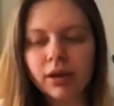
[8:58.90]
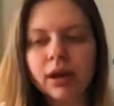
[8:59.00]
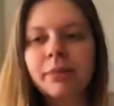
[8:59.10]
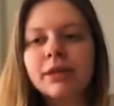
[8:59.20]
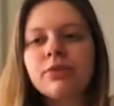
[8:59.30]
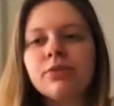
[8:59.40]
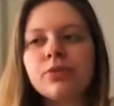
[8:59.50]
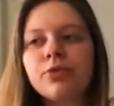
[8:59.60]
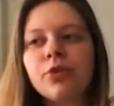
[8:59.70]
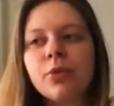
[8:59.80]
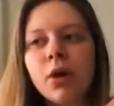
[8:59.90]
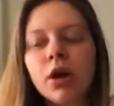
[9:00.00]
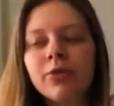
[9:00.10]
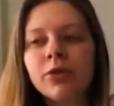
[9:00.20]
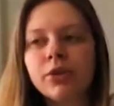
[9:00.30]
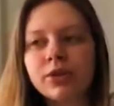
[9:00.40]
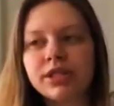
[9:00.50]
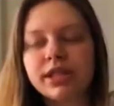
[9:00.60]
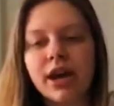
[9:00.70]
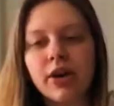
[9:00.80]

I mean, for Marvel, you can say,